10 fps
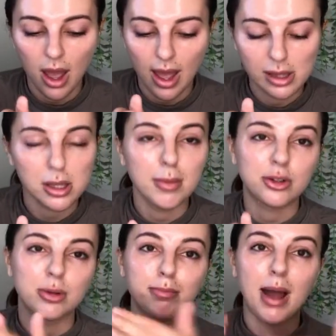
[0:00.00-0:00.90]
As I
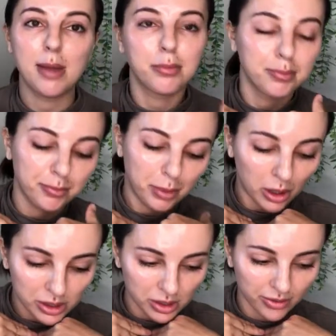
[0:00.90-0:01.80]
mentioned, my
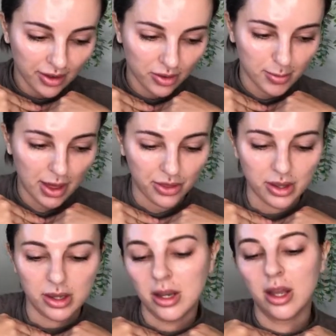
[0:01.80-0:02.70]
personal favorite
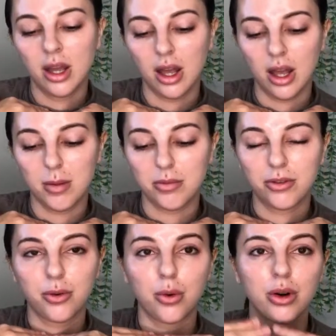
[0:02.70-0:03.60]
method um,
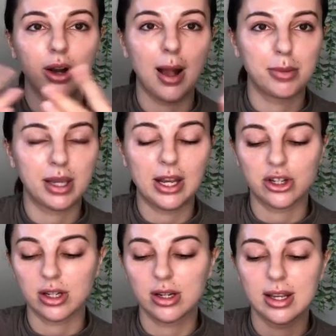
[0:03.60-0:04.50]
for
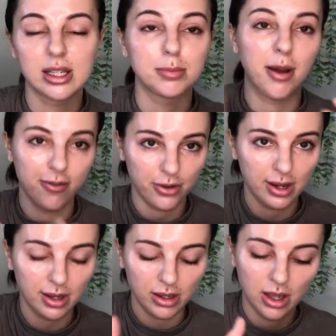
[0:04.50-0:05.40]
application is
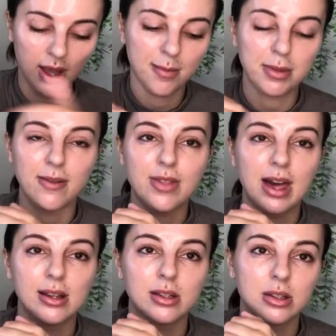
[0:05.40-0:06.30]
buffering, but if
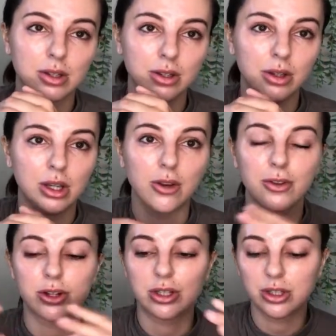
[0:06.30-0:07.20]
that is still, you know, if
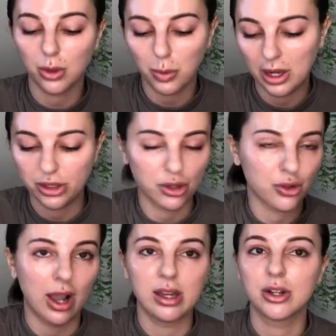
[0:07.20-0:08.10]
you're still way too
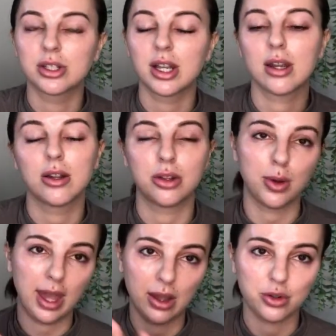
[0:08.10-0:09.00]
dry and irritated, you
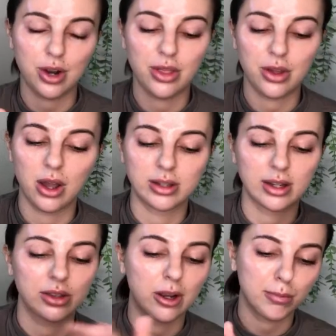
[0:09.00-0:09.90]
can try the contact
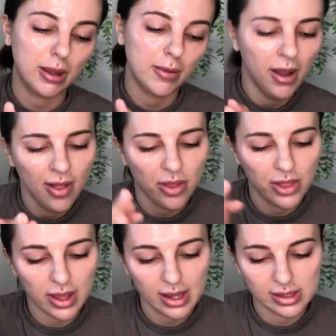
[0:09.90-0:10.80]
therapy. The
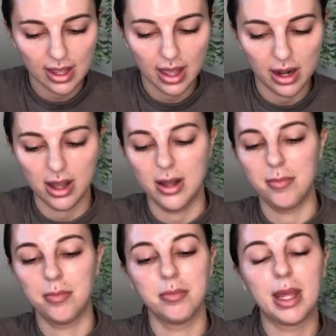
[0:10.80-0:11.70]
thing is that,
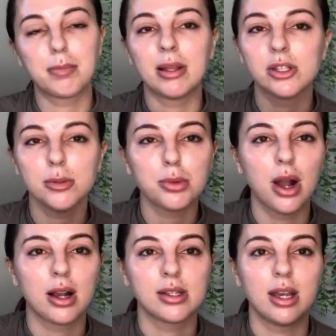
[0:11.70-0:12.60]
um, like benzoyl
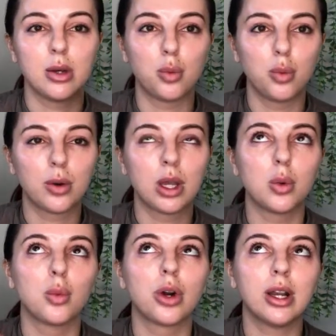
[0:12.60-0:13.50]
peroxide can
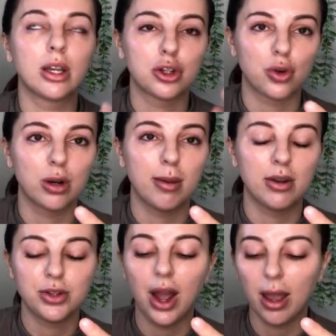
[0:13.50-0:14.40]
work in a short amount of
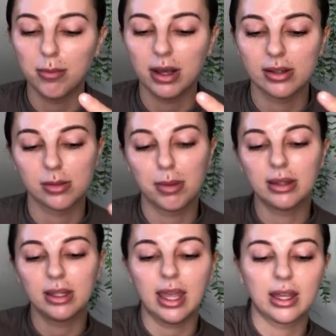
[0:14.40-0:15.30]
time because it's
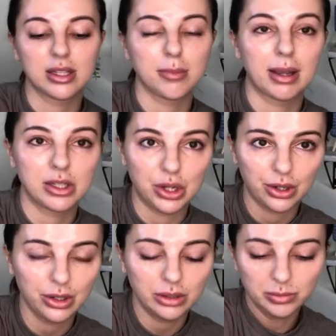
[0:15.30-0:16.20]
mainly
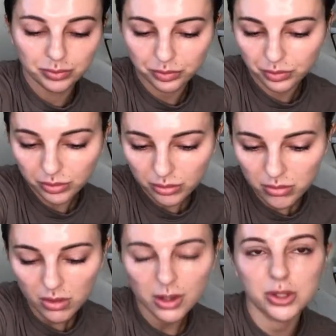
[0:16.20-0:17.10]
antibacterial,
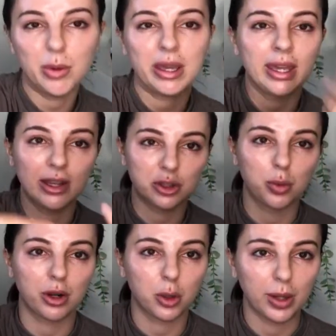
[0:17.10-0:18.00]
so it can get to
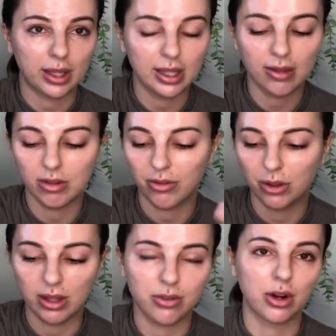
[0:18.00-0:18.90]
work quickly even if you
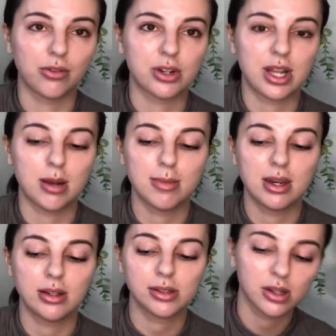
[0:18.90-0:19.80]
leave it on for 10
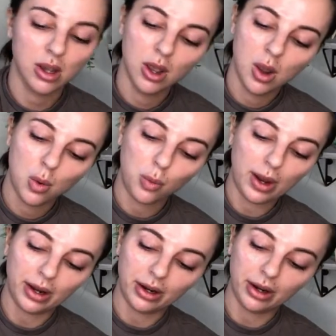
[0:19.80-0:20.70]
minutes.
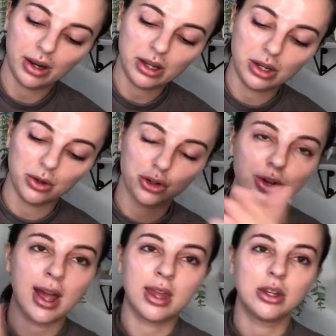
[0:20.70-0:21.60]
Where, you know,
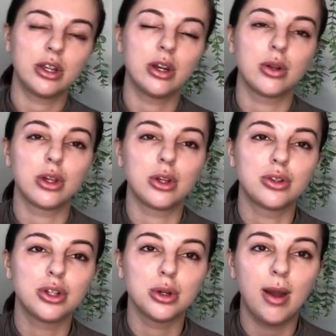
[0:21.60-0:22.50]
try, you know, you
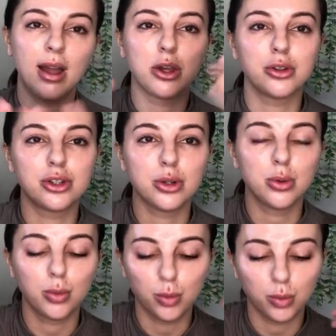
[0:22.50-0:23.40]
do, you do
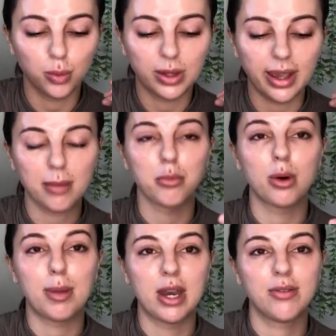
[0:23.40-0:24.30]
get more
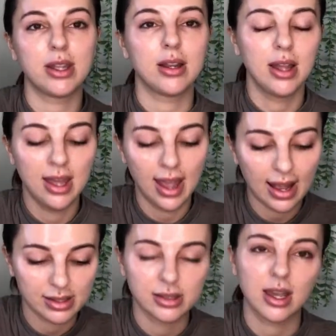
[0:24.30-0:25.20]
benefit
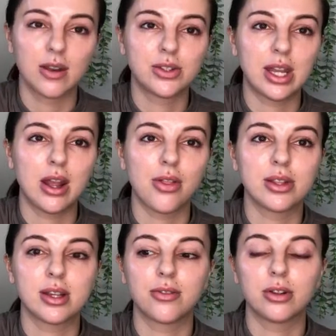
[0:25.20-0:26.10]
as it's kind of staying on the
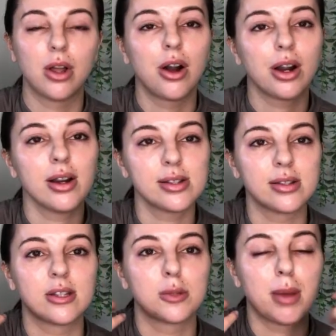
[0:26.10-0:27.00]
skin for longer
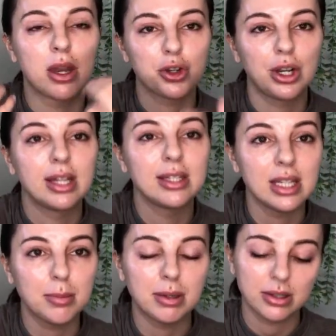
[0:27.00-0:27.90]
since it's penetrating
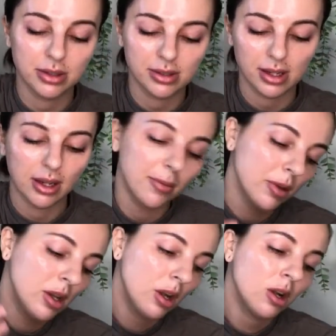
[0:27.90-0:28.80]
deep into the skin.
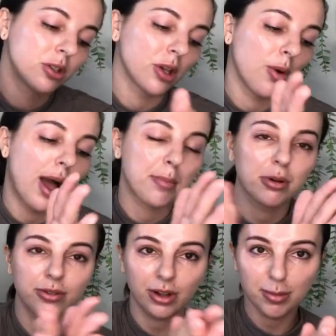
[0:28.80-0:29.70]
So I
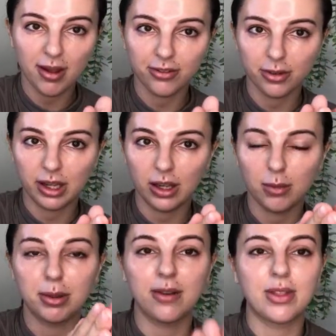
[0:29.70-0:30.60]
prefer buffering,
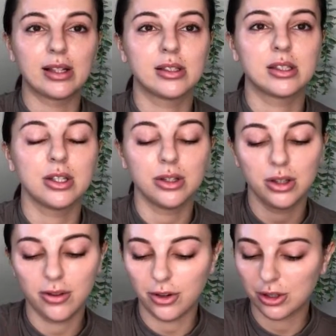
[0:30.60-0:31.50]
but if that's still,
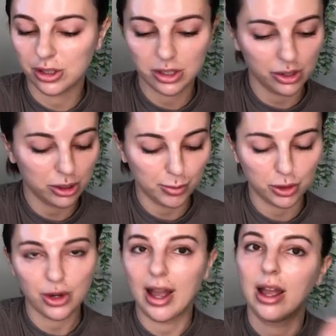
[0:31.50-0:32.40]
if you're still super
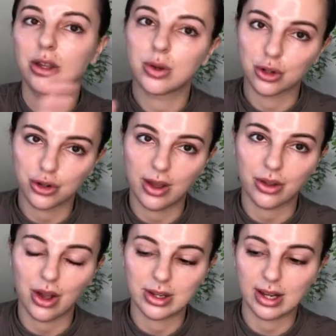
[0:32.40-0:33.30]
dry, you can try the
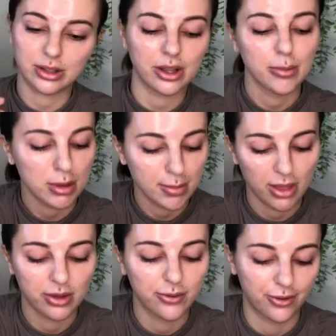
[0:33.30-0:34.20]
contact therapy
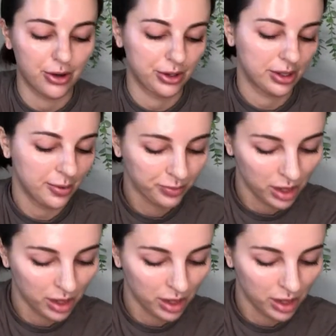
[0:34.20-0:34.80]
method first.